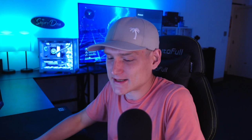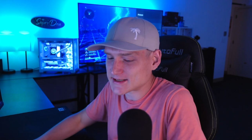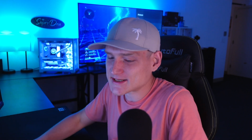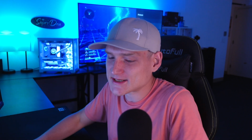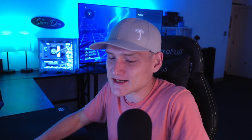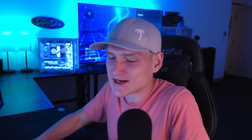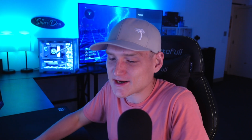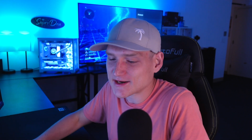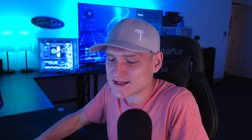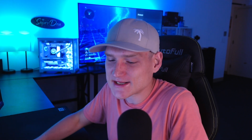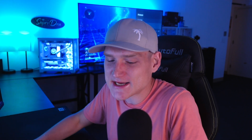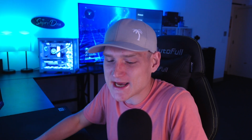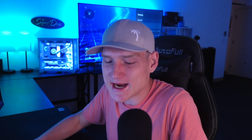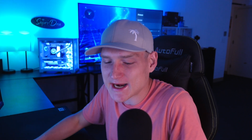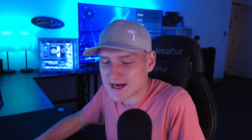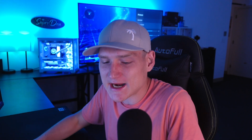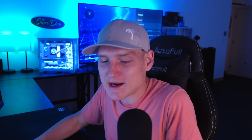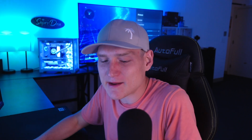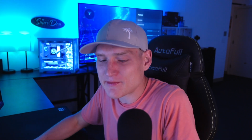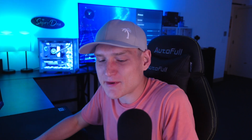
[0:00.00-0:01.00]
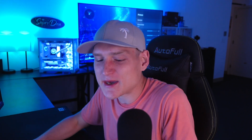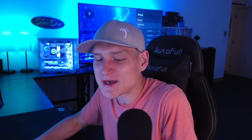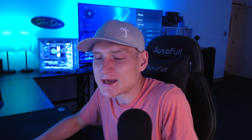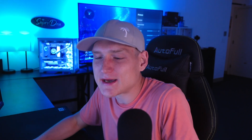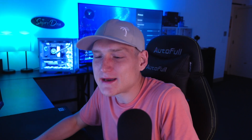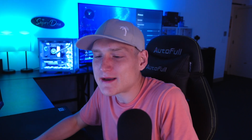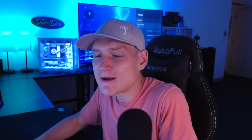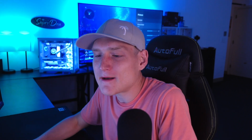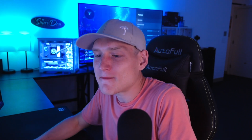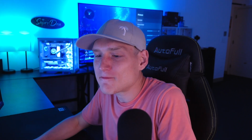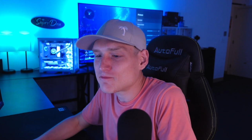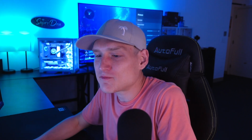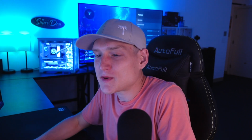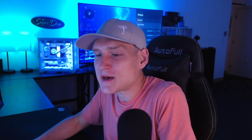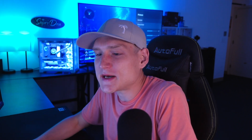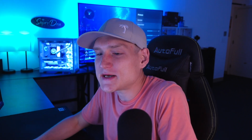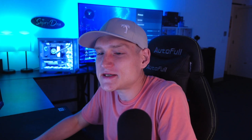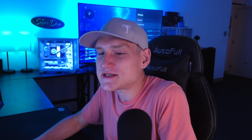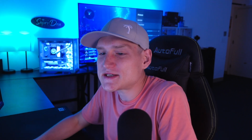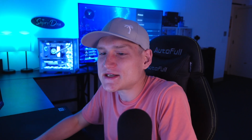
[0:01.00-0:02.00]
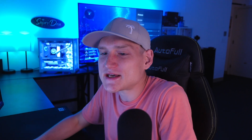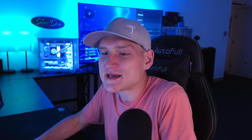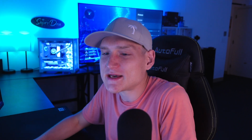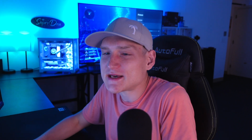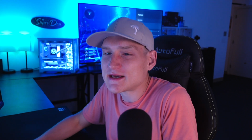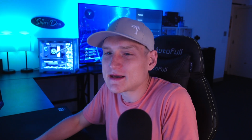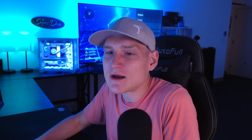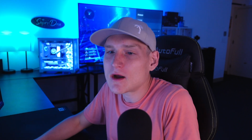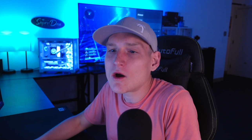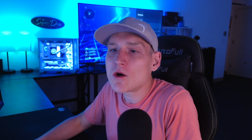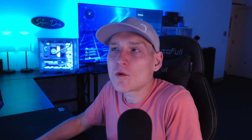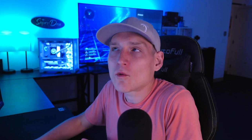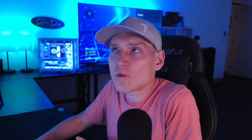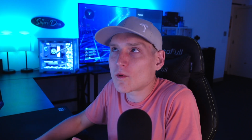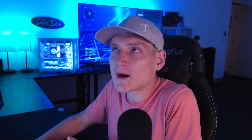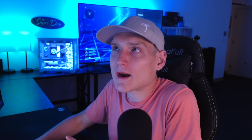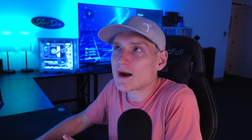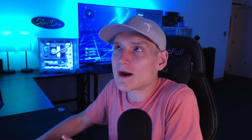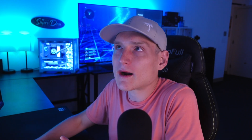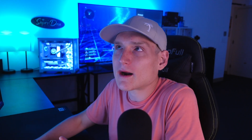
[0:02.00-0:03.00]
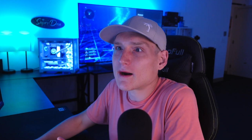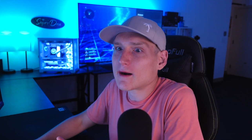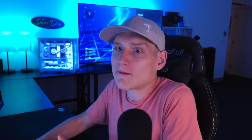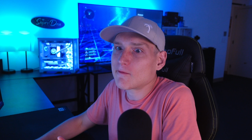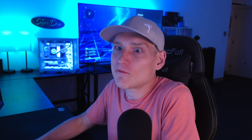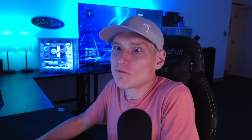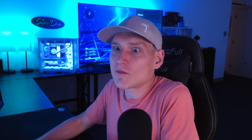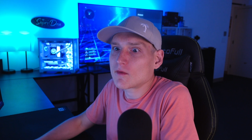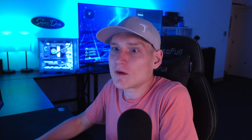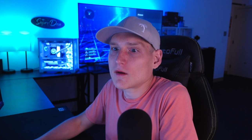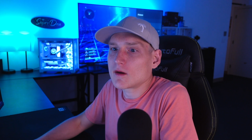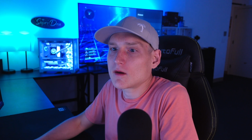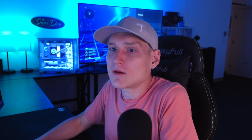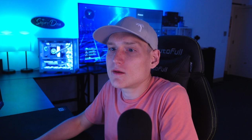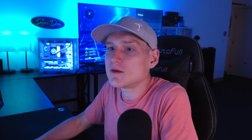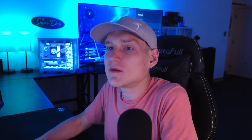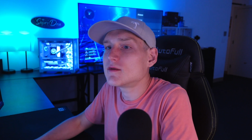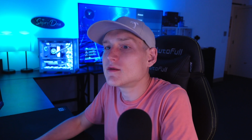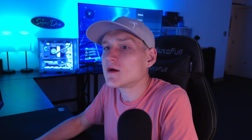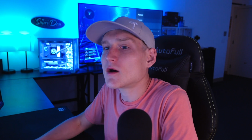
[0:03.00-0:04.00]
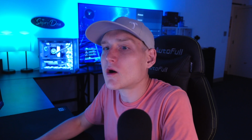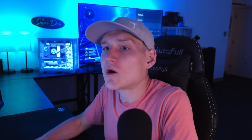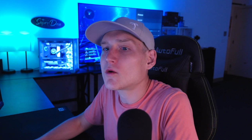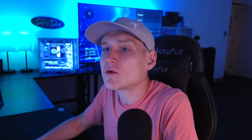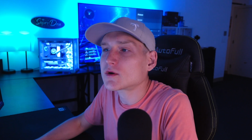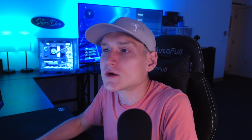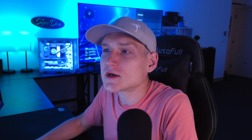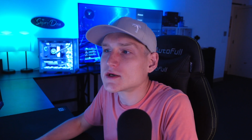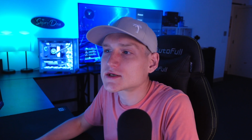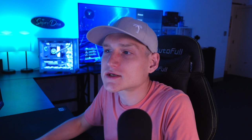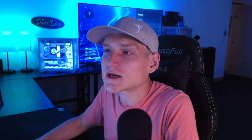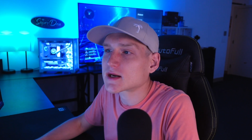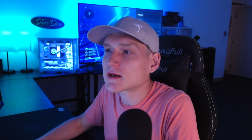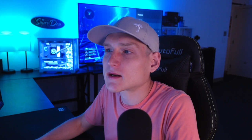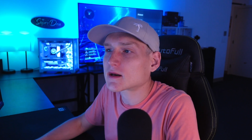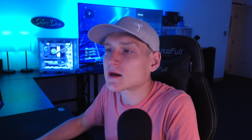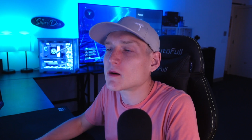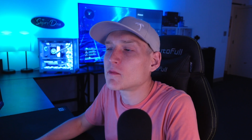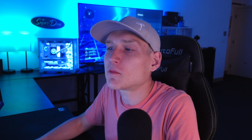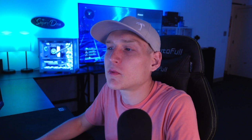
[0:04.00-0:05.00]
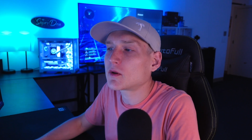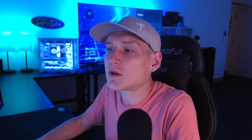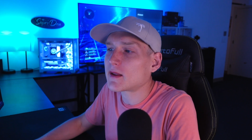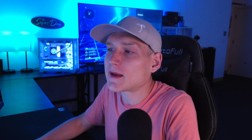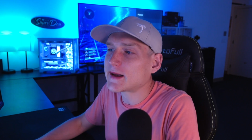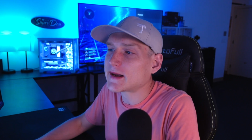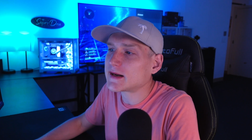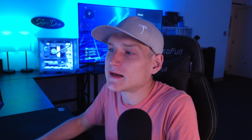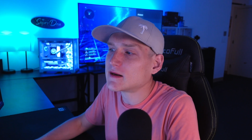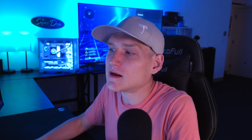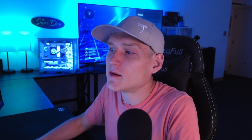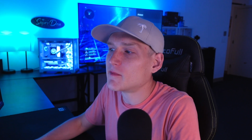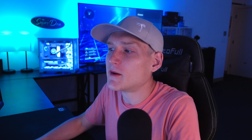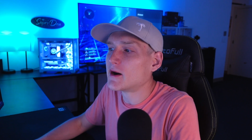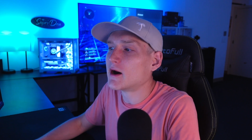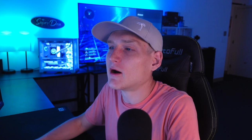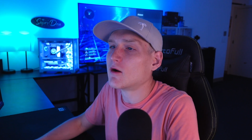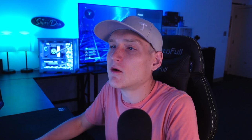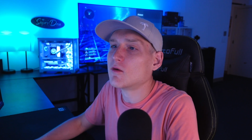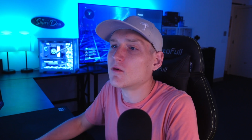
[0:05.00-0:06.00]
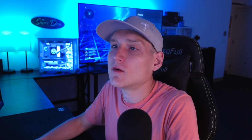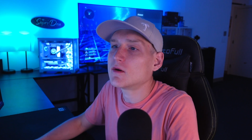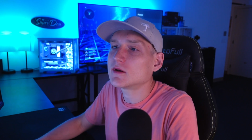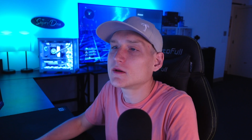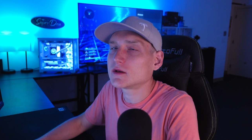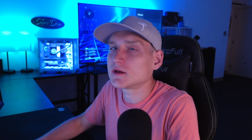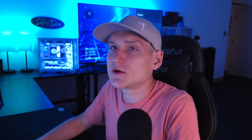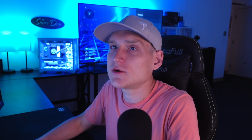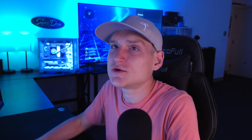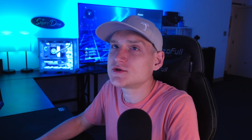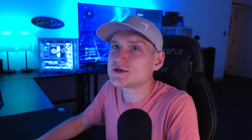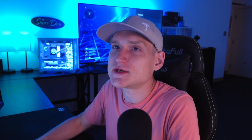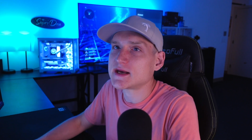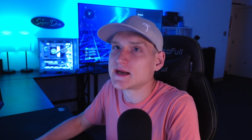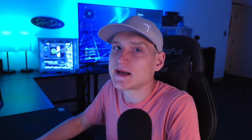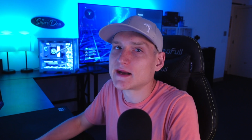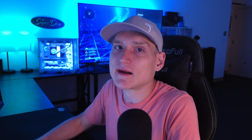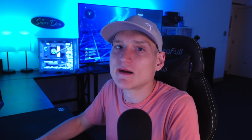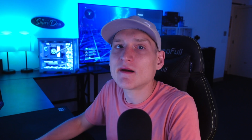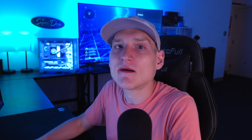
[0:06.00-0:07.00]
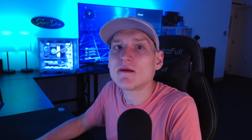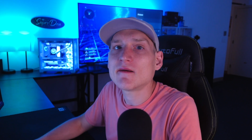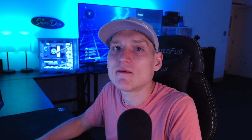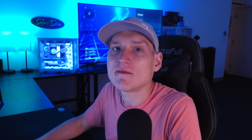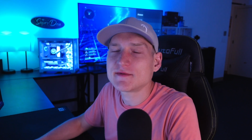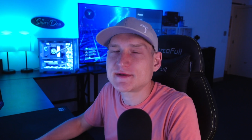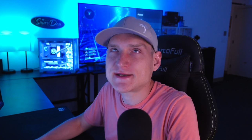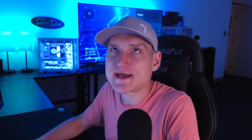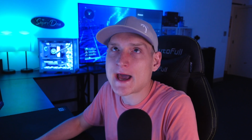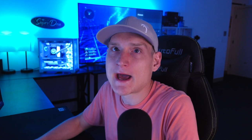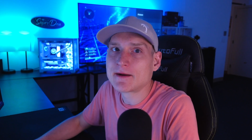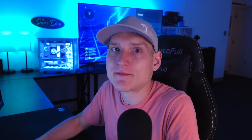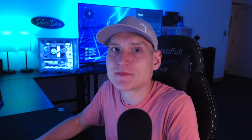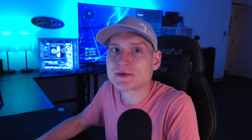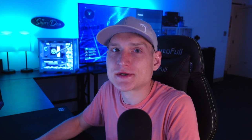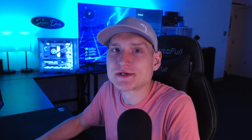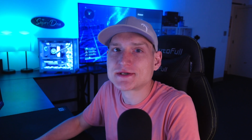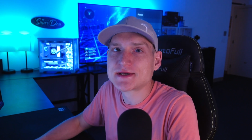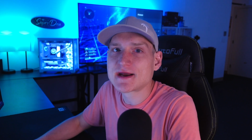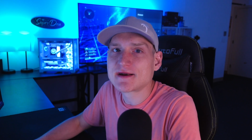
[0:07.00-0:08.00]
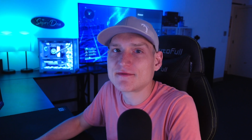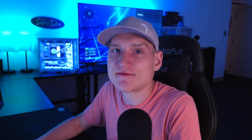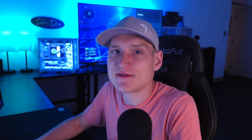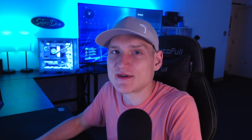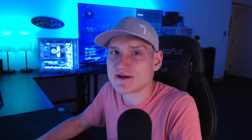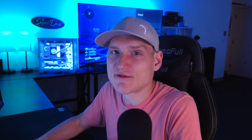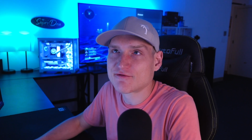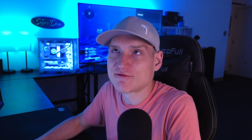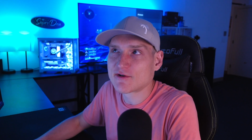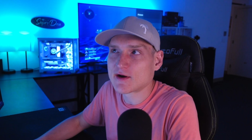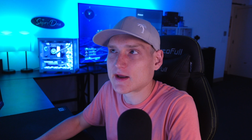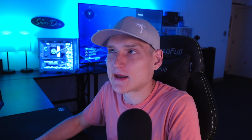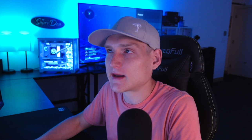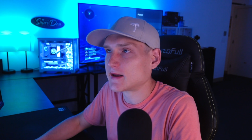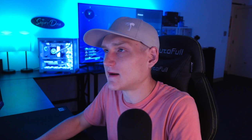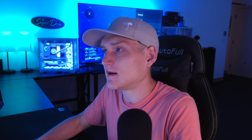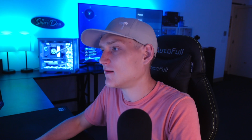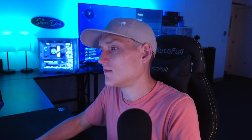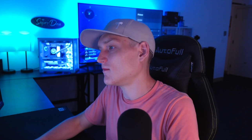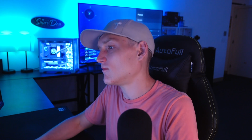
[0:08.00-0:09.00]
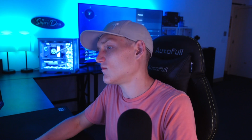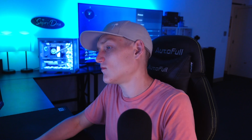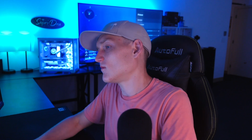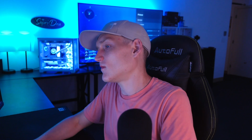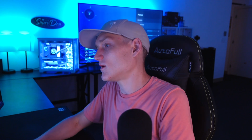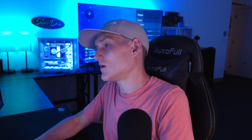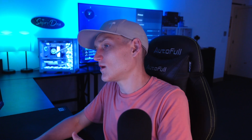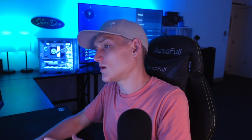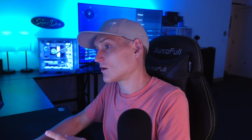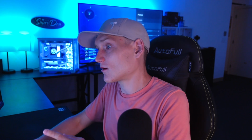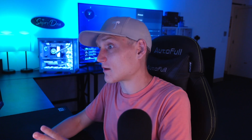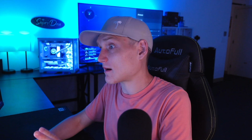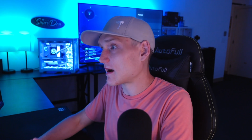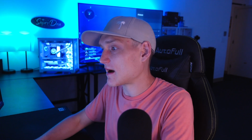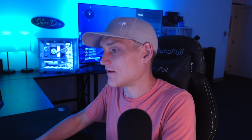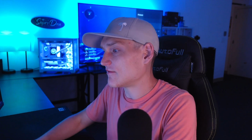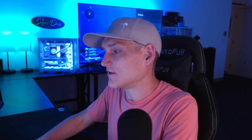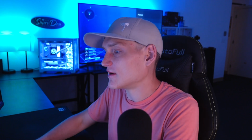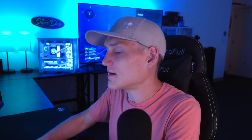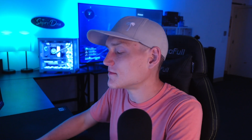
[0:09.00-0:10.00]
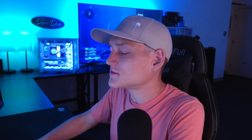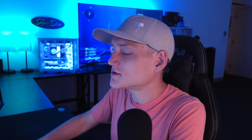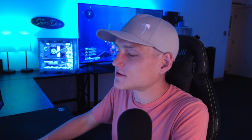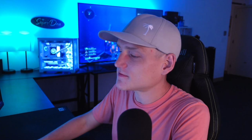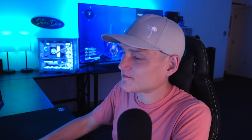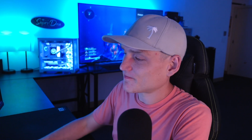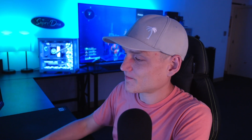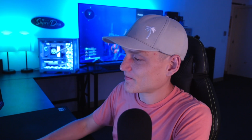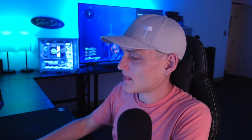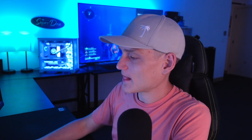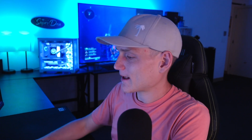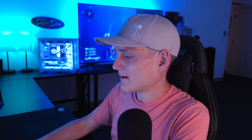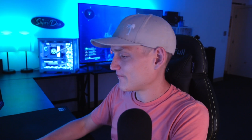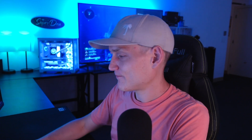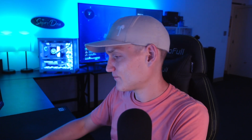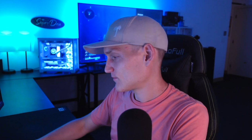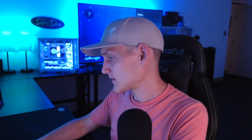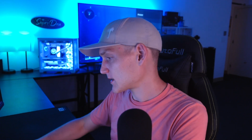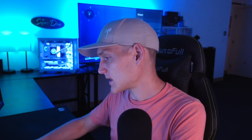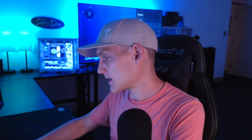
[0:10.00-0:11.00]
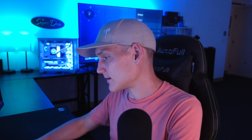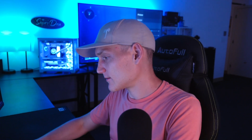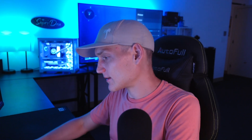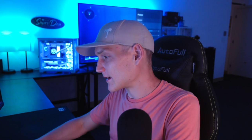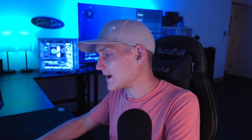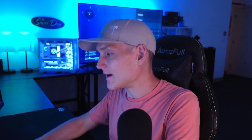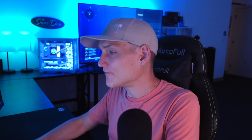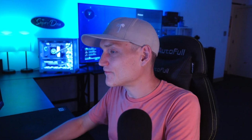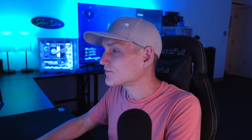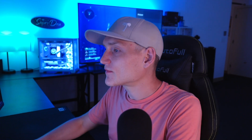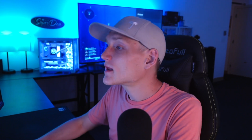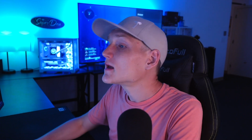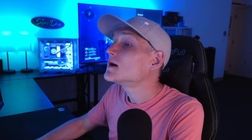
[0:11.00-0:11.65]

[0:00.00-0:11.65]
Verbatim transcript: It's not a 1080p PC where the owner's going to complain about losing 10% of their freaking graphic. Okay.